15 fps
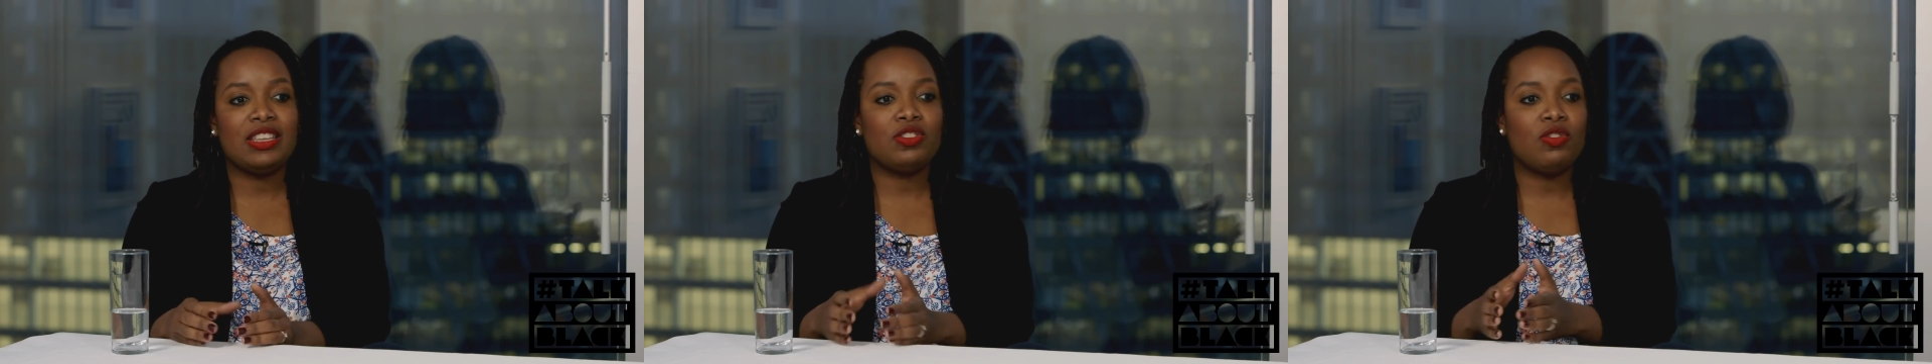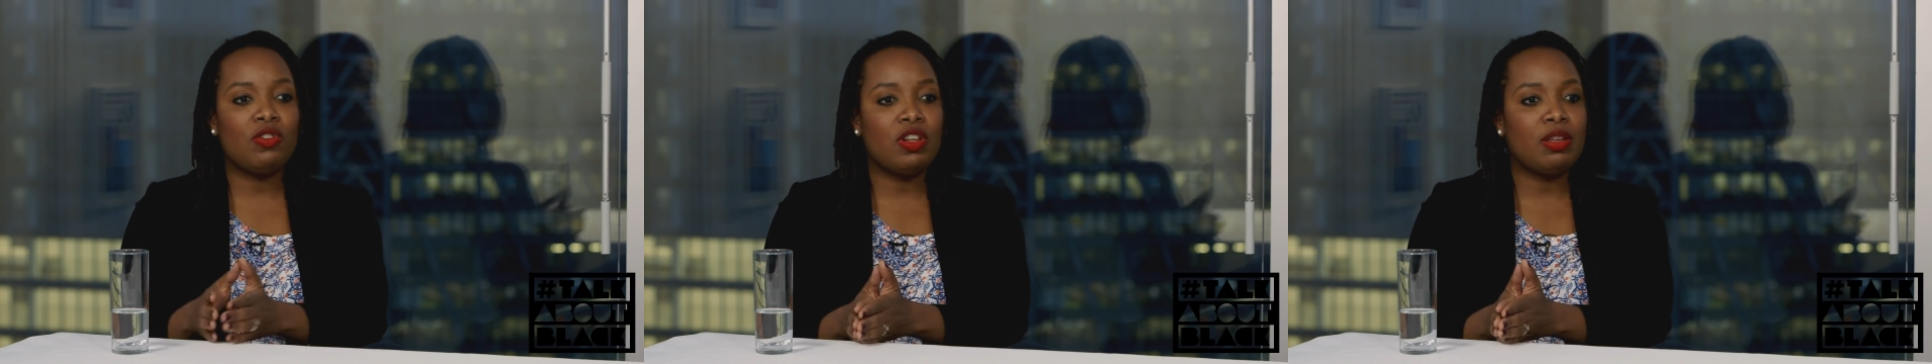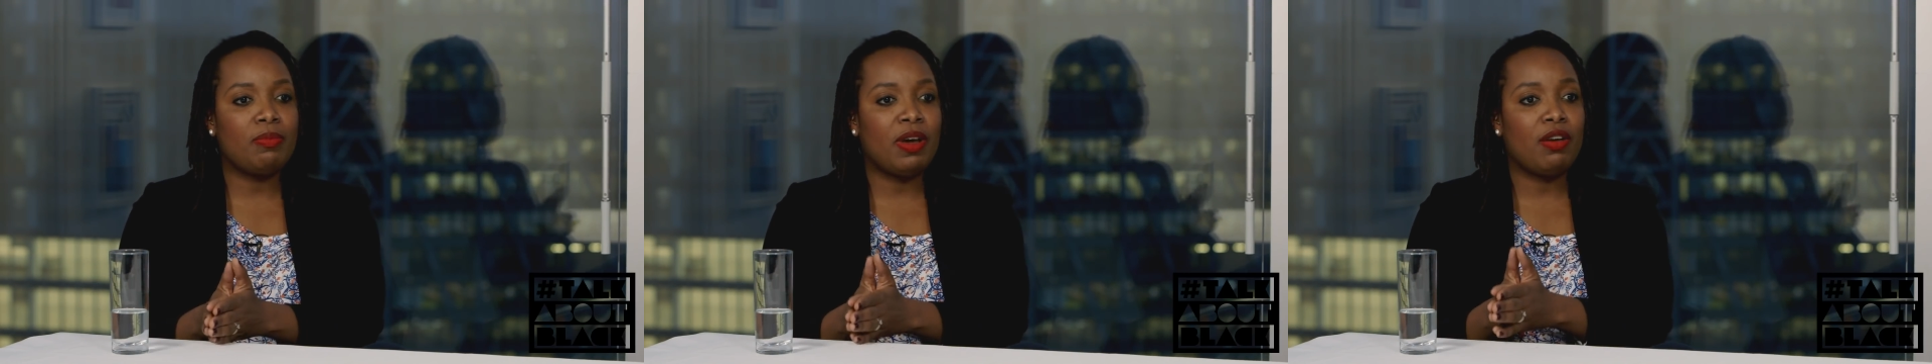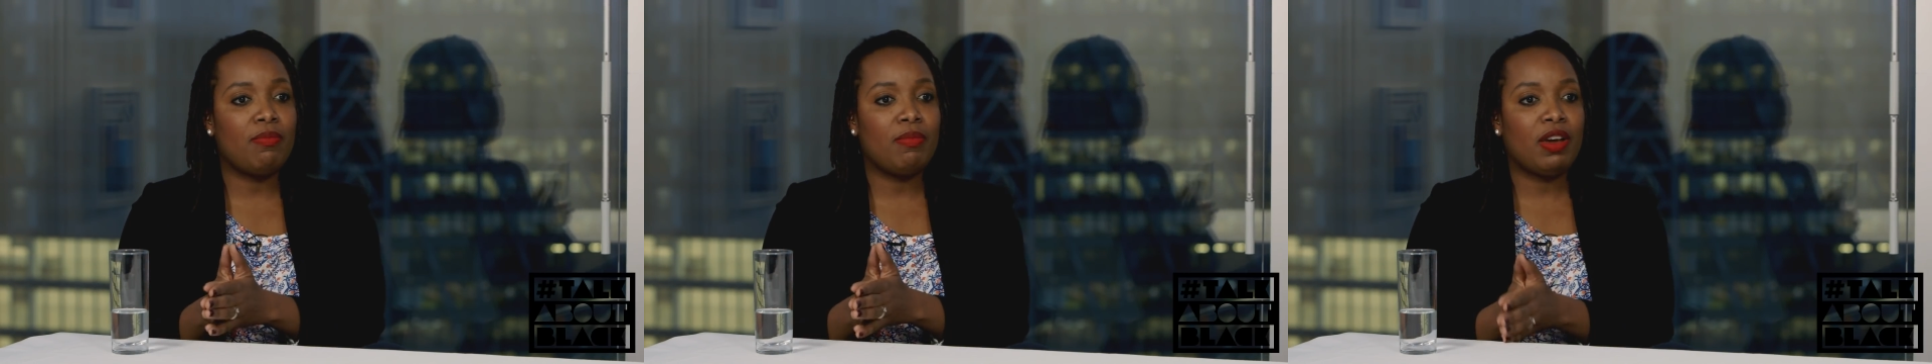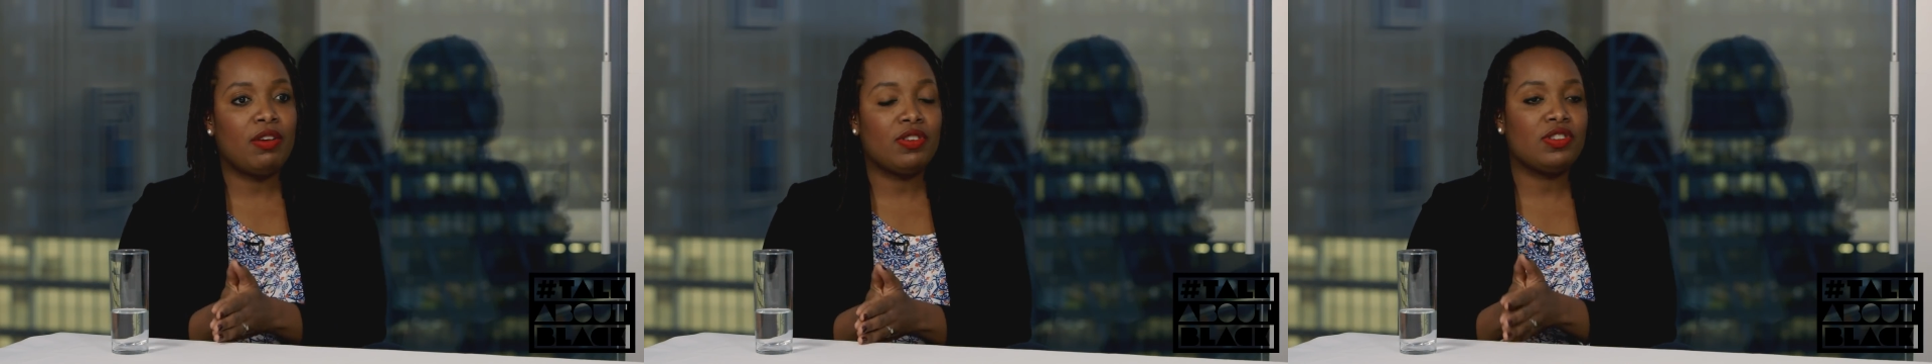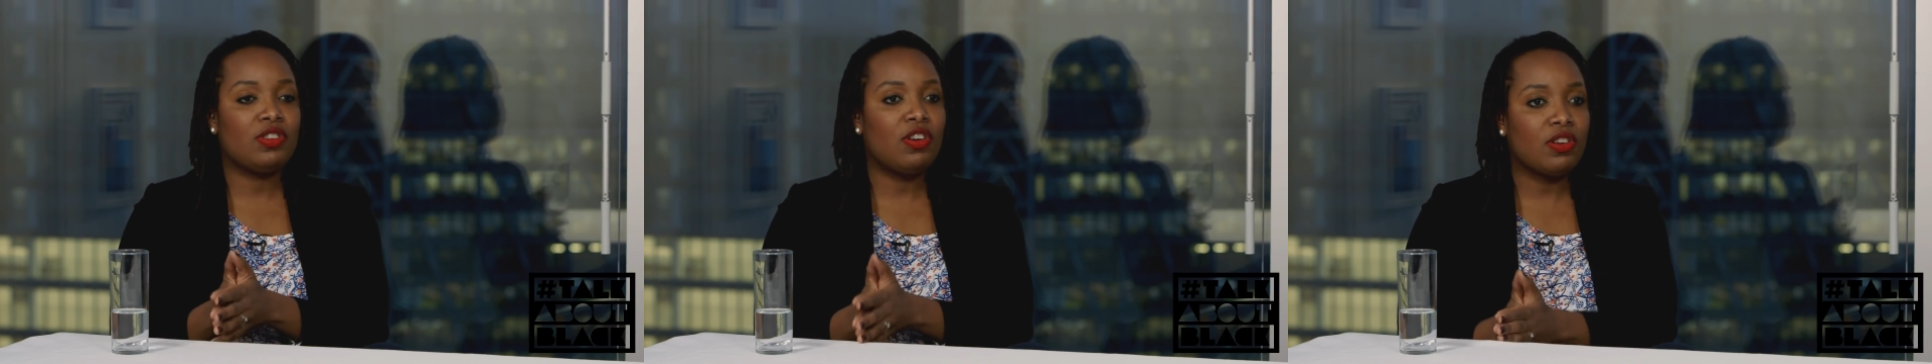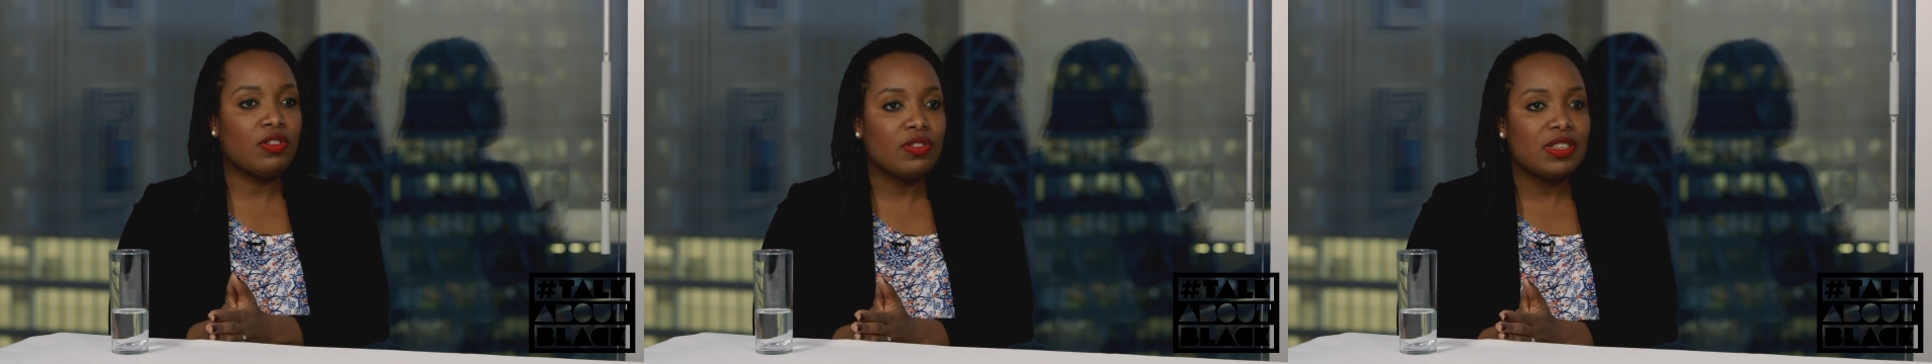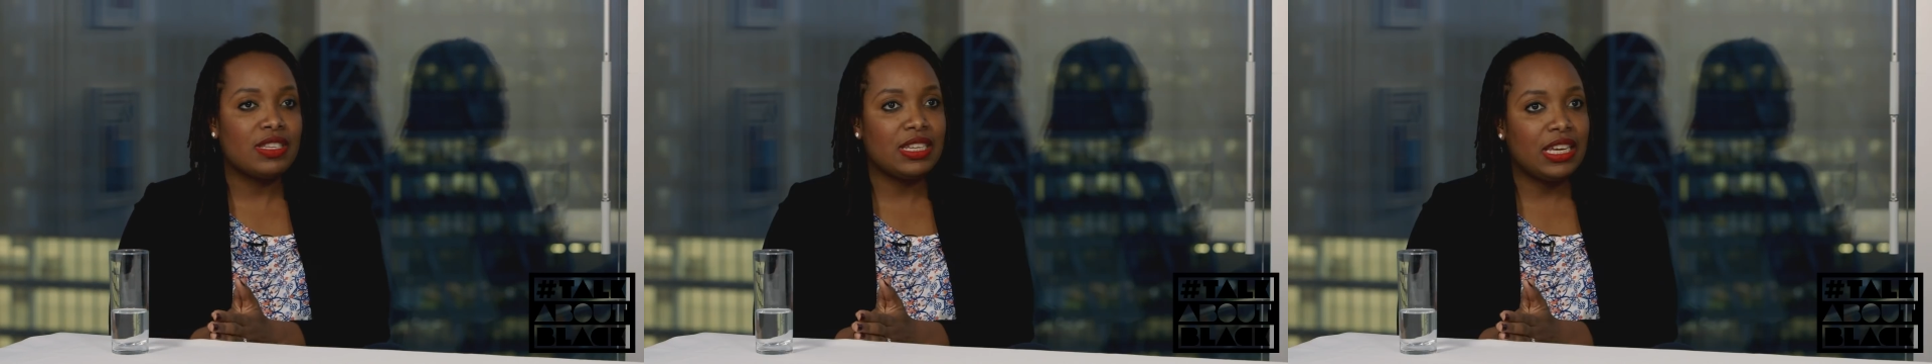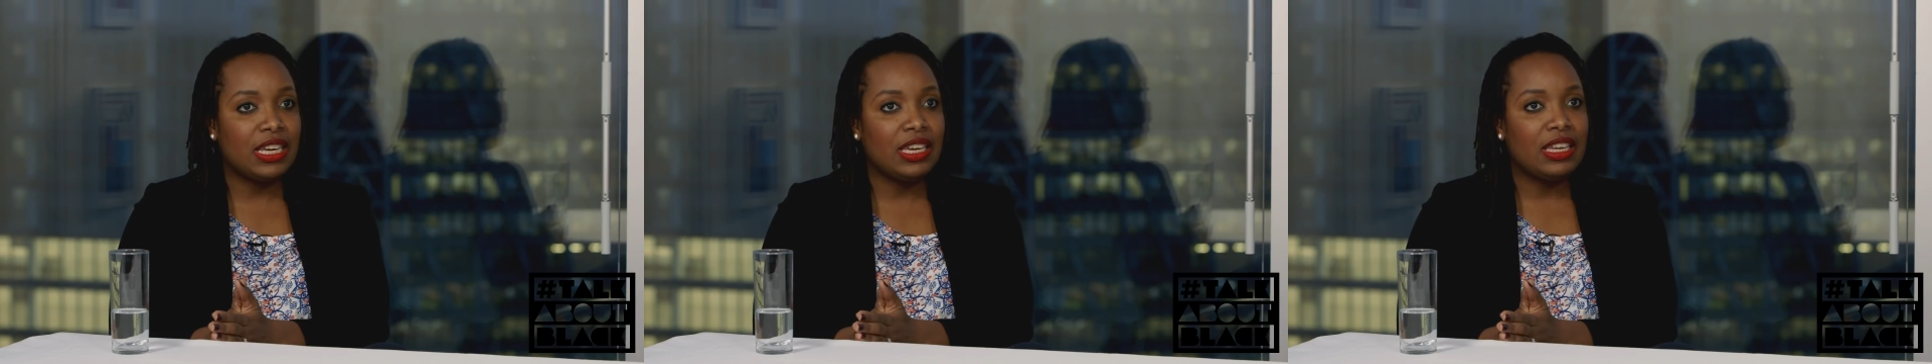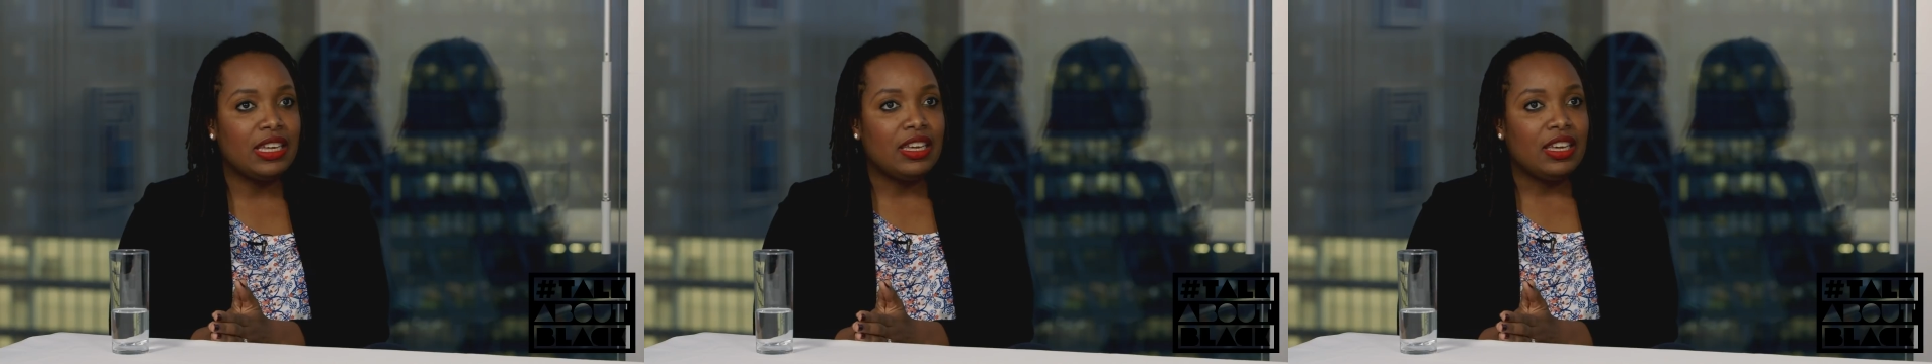it's all about
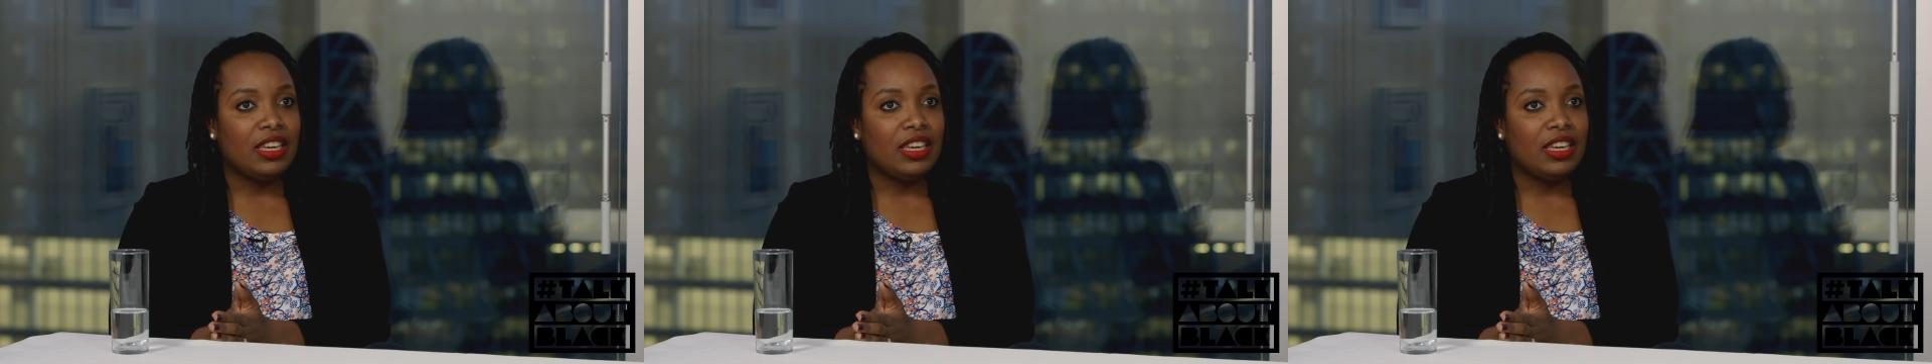meritocracy,